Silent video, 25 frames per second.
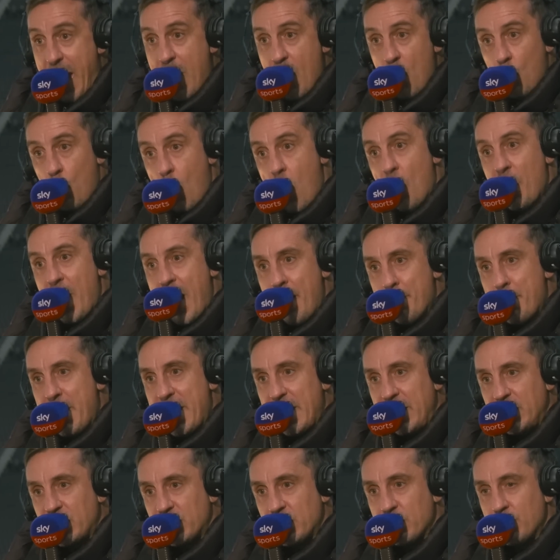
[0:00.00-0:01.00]
What that
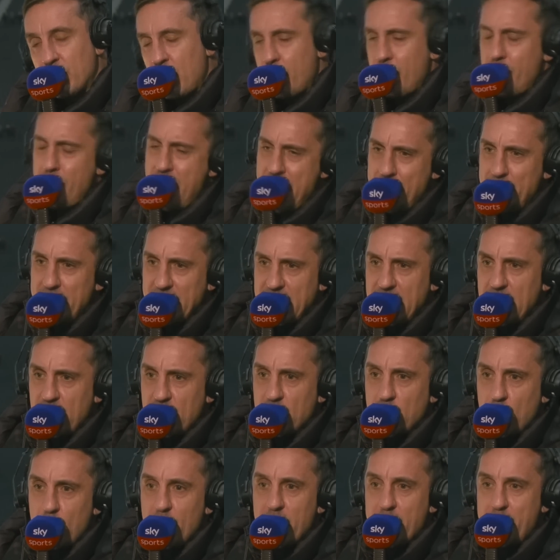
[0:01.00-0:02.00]
makes them do, maybe you
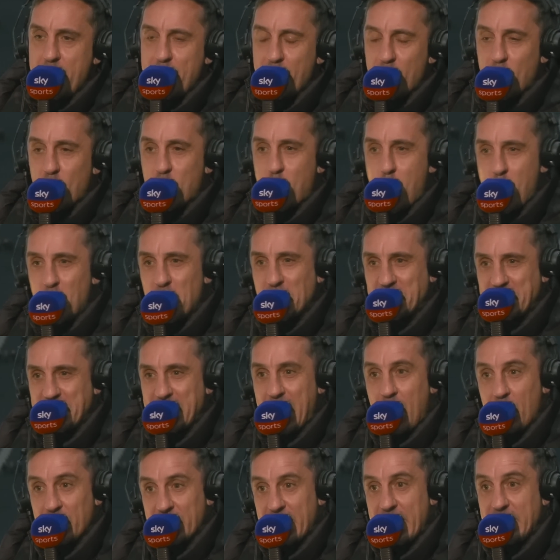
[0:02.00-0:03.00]
can do it with a bit more quality
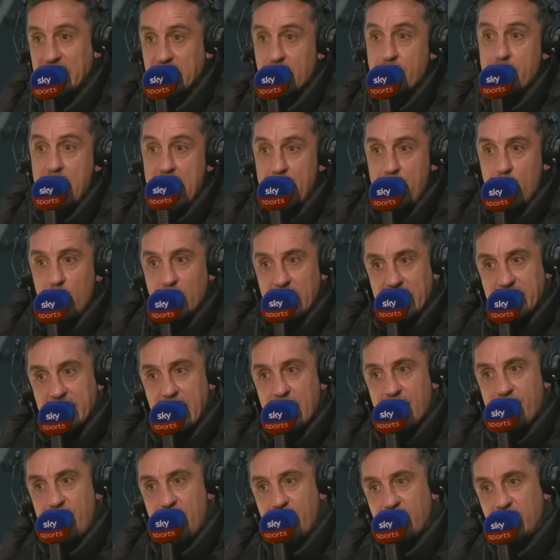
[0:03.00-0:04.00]
nowadays than maybe we did
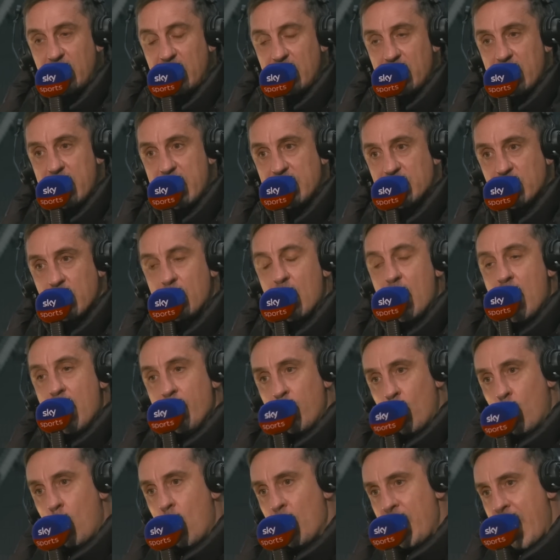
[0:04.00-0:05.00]
10, 15 years ago,
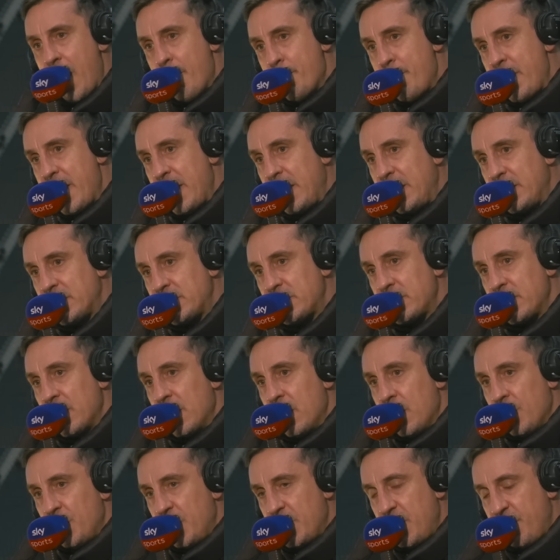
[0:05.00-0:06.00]
but what that makes
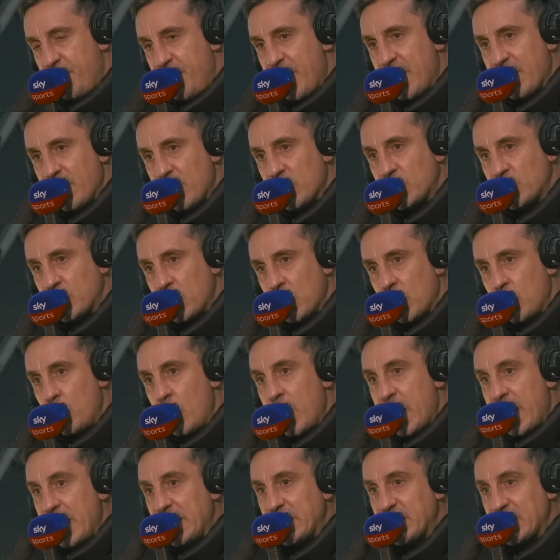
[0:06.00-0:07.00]
the defenders do
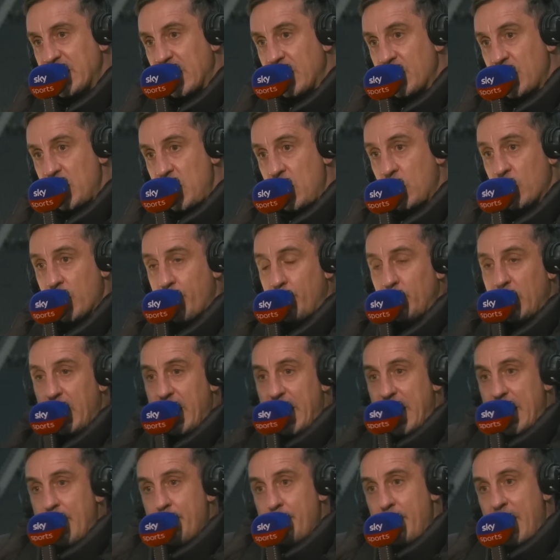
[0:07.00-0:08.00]
is think that you're going to play
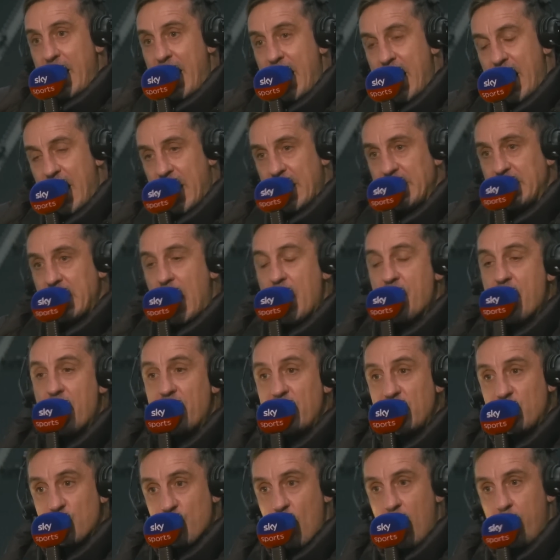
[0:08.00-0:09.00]
it in behind and then
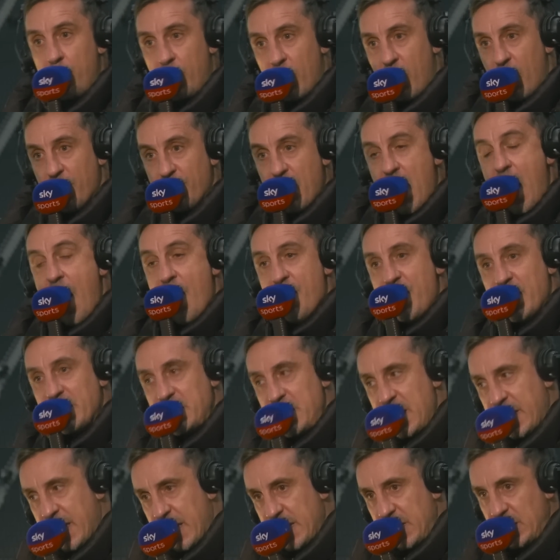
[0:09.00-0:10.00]
they drop off. Then
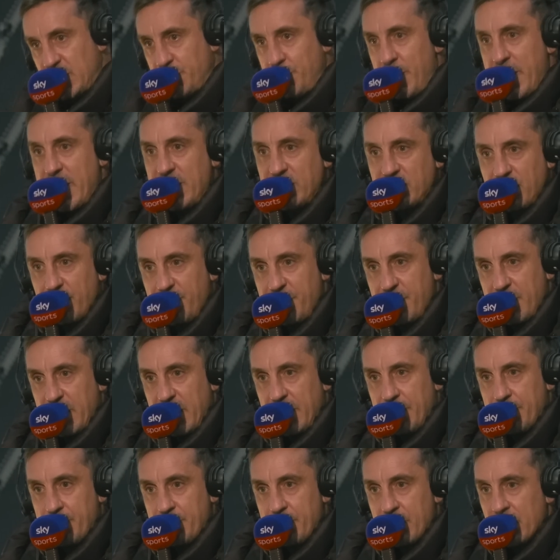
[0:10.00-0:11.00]
you get your space to
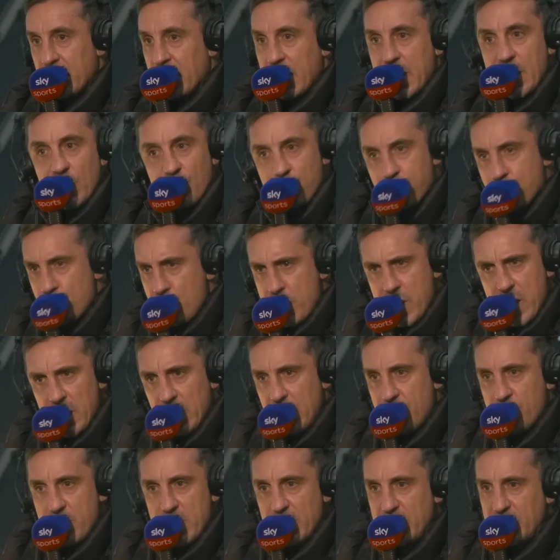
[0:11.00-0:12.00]
feet. It's
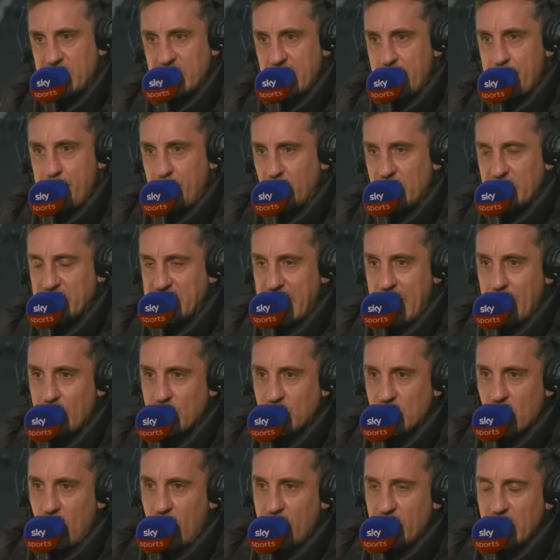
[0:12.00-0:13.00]
really, really simple. It
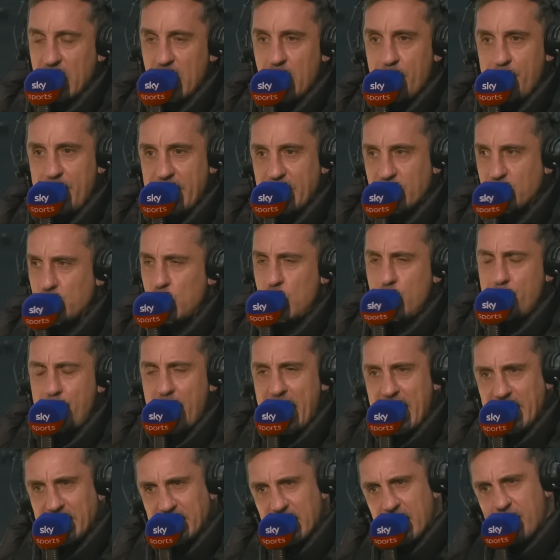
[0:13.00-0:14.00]
sounds sort of a little bit too
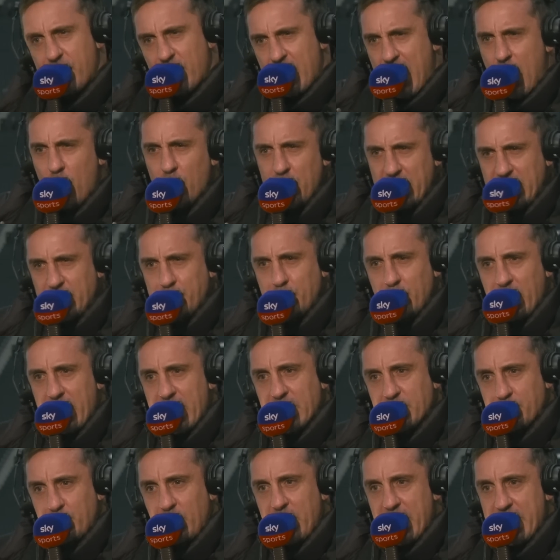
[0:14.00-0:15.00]
basic for how these
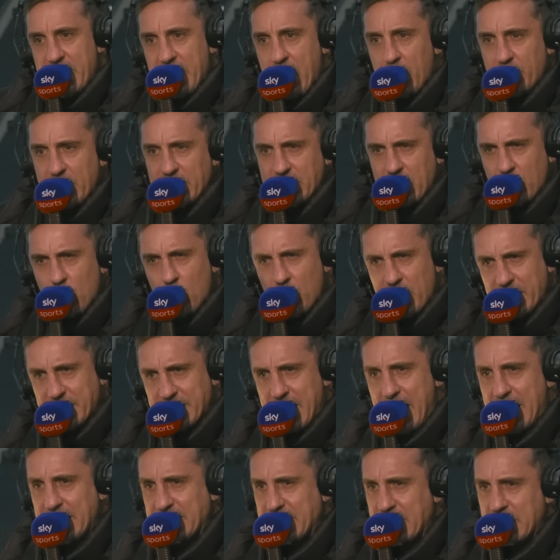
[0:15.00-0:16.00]
players play nowadays. I know they're
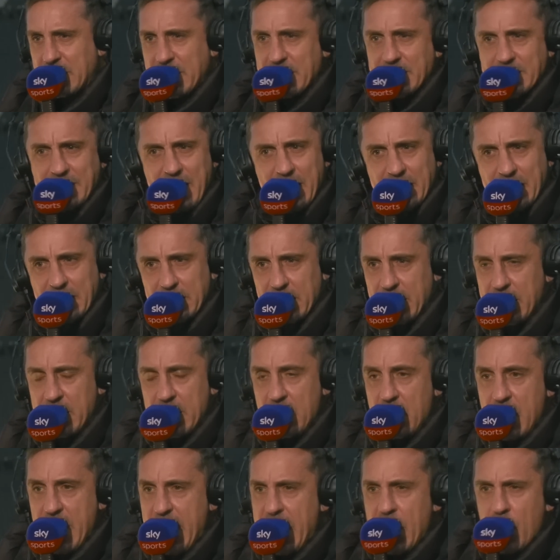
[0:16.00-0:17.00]
tactically and technically
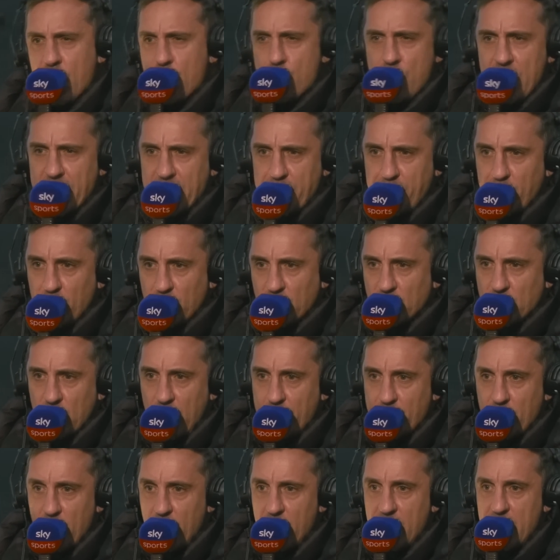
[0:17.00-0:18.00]
incredible, so
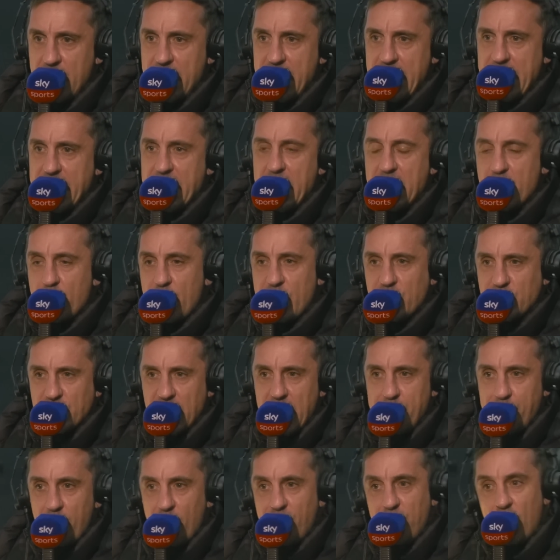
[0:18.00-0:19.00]
I'm not in any way,
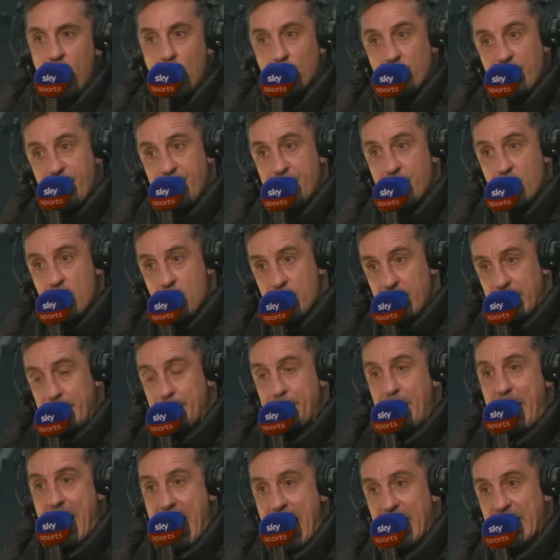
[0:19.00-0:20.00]
shape or form referring
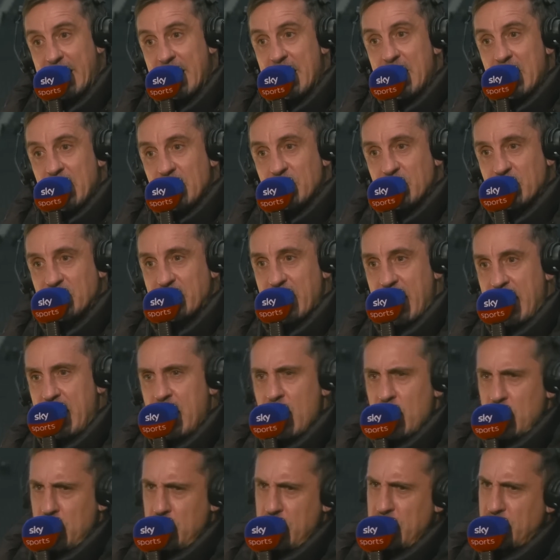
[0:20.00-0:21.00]
back to say
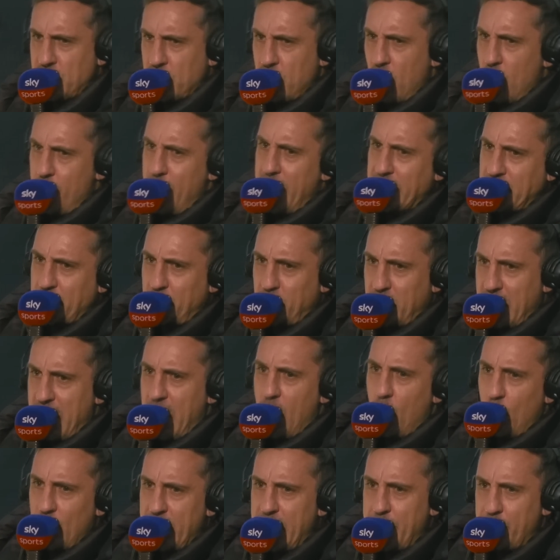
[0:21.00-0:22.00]
you need to go back to play
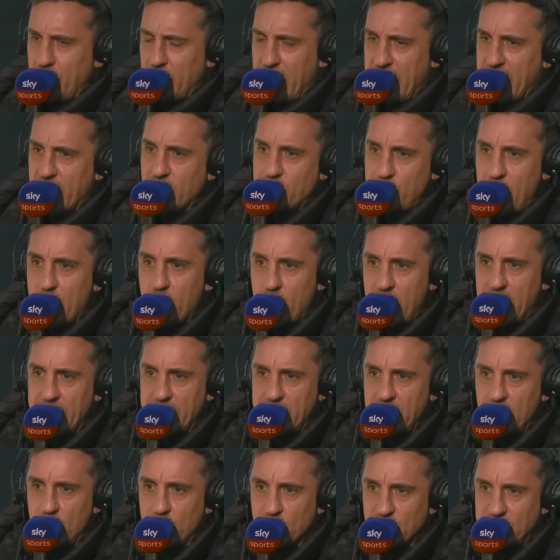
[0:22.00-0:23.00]
how we play, because Pep
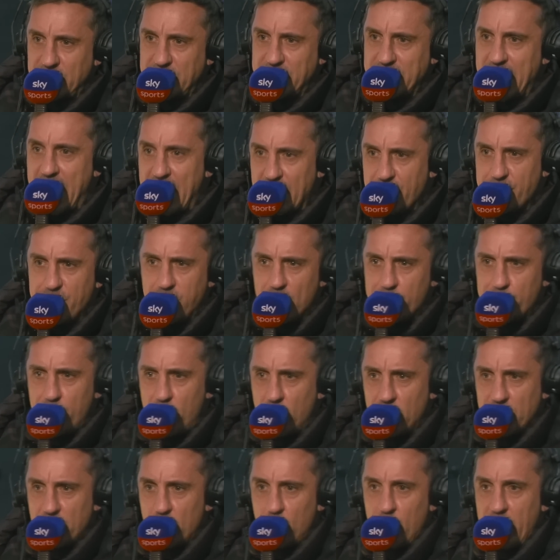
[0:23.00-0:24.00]
Guardiola's designed
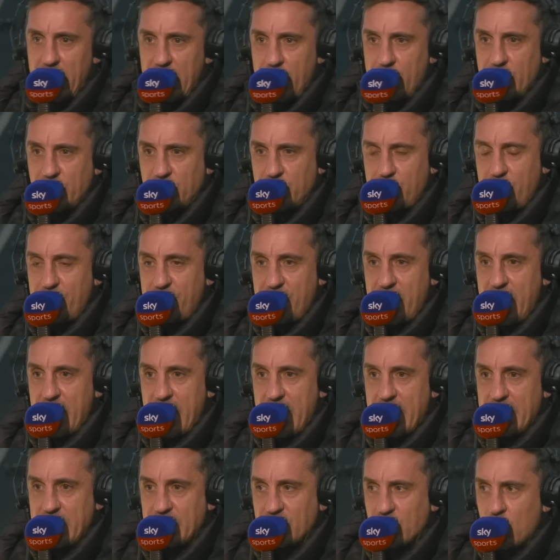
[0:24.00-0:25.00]
football in a way which, to be
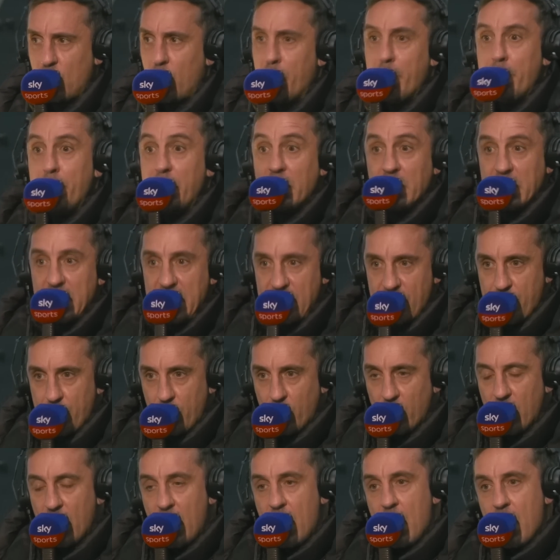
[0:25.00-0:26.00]
fair, is
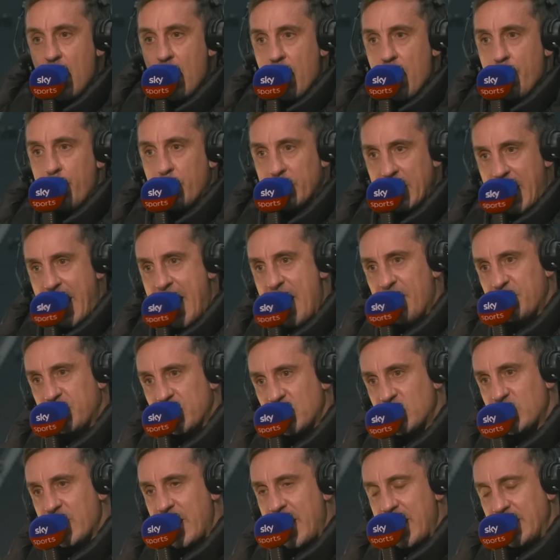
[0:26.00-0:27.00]
unbelievable. But I have to
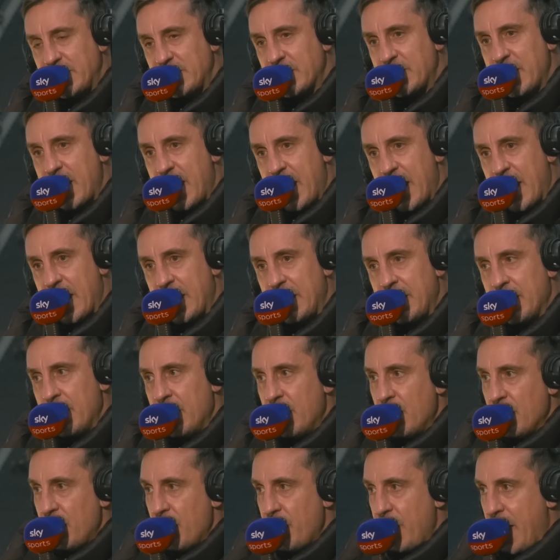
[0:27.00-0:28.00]
say today
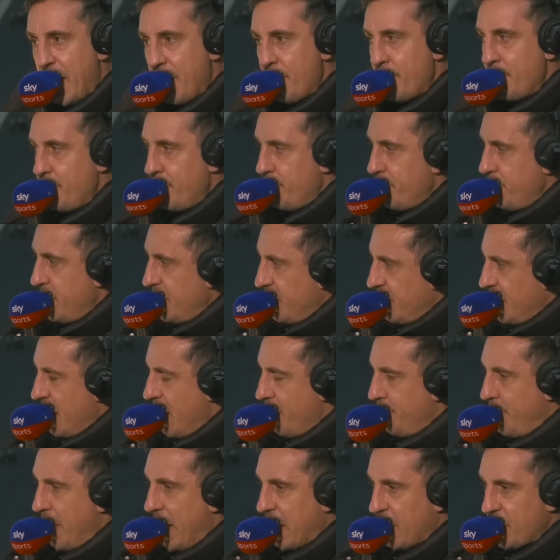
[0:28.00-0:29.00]

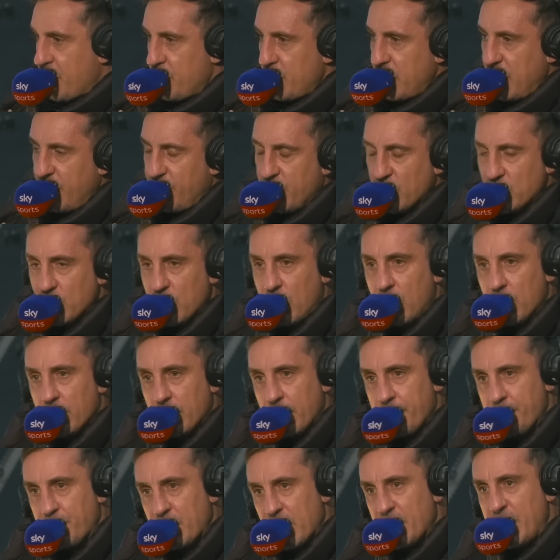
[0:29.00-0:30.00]
that back three for
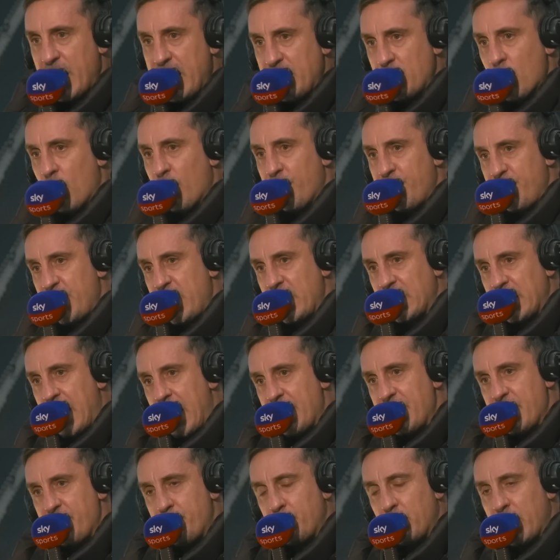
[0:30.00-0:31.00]
Tottenham, they don't feel
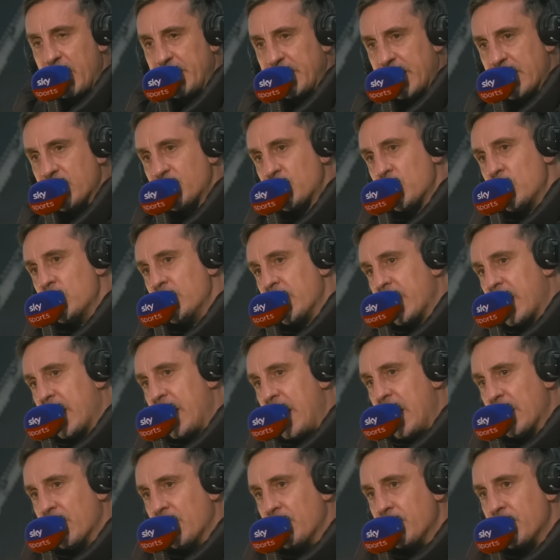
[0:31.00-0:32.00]
like they've played against Erling
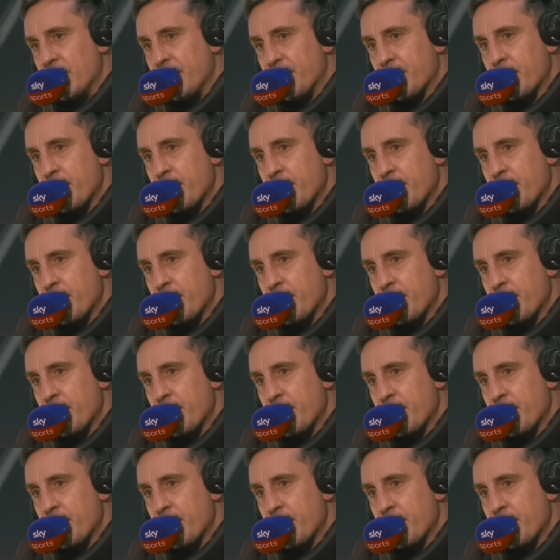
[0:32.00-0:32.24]
Haaland.